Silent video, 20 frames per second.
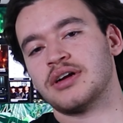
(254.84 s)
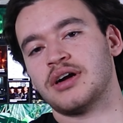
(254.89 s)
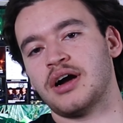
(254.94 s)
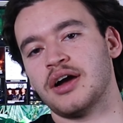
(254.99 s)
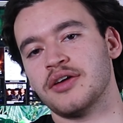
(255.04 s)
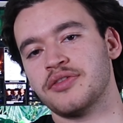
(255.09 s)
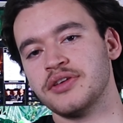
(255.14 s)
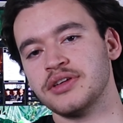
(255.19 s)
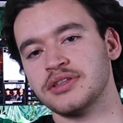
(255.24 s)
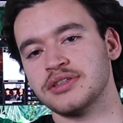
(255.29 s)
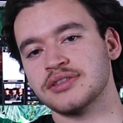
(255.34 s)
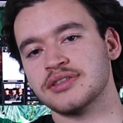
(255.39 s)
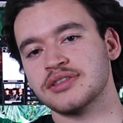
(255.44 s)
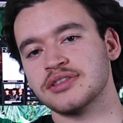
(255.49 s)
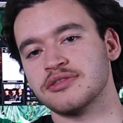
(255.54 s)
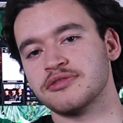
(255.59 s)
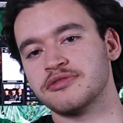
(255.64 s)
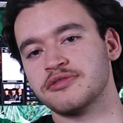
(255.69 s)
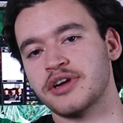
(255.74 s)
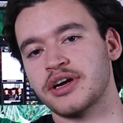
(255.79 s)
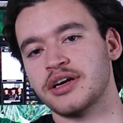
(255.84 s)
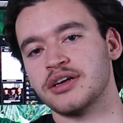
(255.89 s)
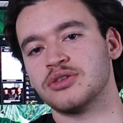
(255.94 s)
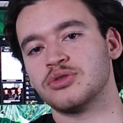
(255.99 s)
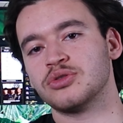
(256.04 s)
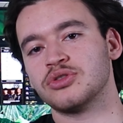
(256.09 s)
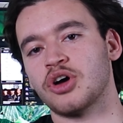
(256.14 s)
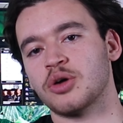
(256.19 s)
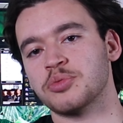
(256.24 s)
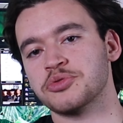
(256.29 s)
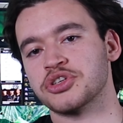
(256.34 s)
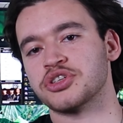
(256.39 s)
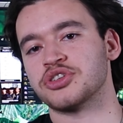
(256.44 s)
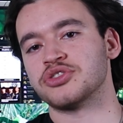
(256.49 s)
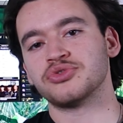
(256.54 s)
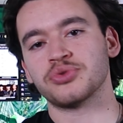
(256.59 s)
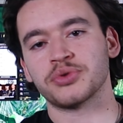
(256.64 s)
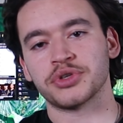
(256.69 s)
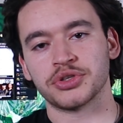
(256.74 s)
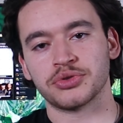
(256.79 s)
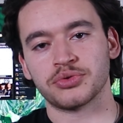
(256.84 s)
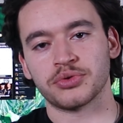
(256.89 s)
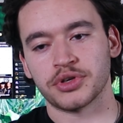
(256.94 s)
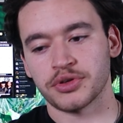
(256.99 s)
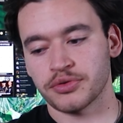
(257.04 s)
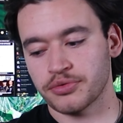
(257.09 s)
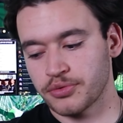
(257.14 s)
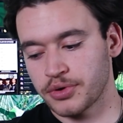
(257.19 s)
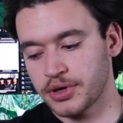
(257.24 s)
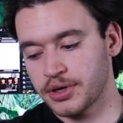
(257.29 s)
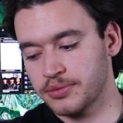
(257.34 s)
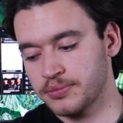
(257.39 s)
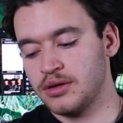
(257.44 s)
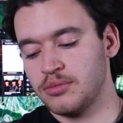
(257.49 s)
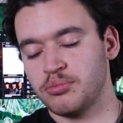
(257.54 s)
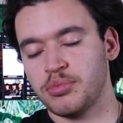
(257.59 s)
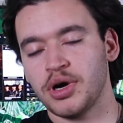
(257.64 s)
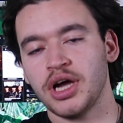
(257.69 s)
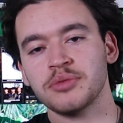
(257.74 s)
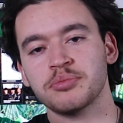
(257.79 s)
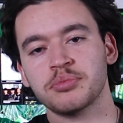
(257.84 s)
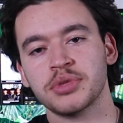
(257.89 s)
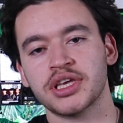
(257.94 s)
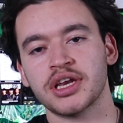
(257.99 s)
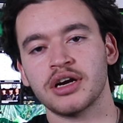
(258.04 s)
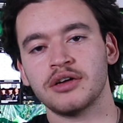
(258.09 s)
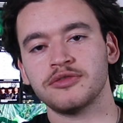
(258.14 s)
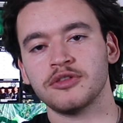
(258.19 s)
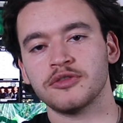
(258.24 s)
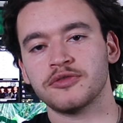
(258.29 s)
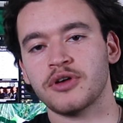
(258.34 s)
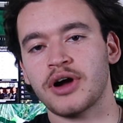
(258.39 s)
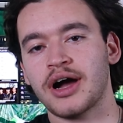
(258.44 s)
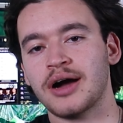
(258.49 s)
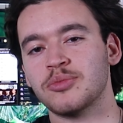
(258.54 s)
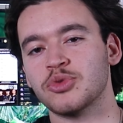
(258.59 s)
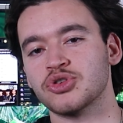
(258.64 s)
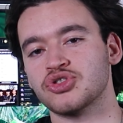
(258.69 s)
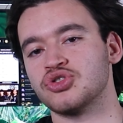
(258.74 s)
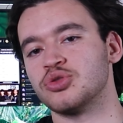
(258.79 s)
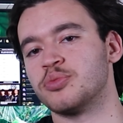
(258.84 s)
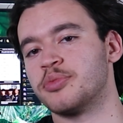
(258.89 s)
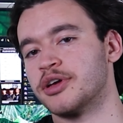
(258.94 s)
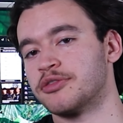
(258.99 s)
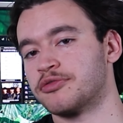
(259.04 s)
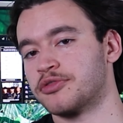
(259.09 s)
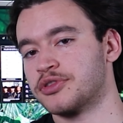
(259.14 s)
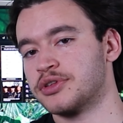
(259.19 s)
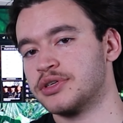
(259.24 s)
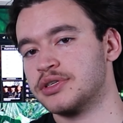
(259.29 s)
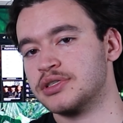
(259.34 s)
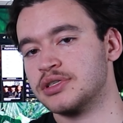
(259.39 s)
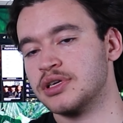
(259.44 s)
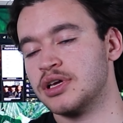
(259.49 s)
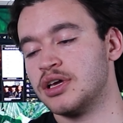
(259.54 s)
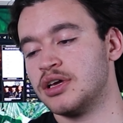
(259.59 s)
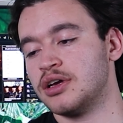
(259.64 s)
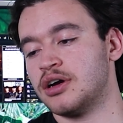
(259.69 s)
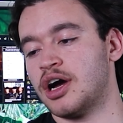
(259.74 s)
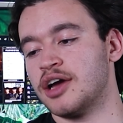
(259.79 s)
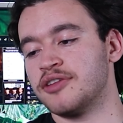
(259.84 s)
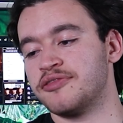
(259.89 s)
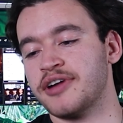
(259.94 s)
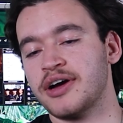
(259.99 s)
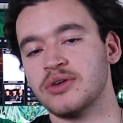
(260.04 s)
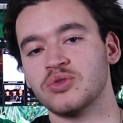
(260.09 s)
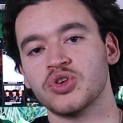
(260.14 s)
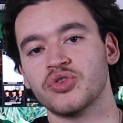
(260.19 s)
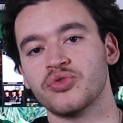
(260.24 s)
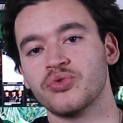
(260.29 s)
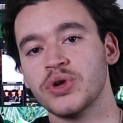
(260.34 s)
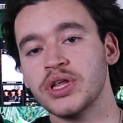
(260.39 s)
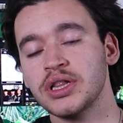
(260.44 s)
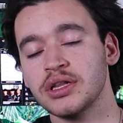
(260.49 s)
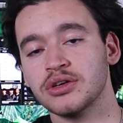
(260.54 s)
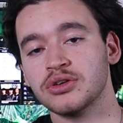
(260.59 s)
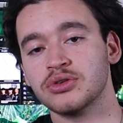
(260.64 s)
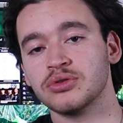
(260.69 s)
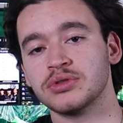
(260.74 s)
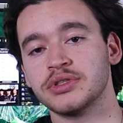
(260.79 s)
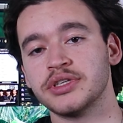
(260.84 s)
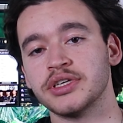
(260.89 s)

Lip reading: I think this is a very good option in 2023. But be careful for how much you pay for this. I found a really good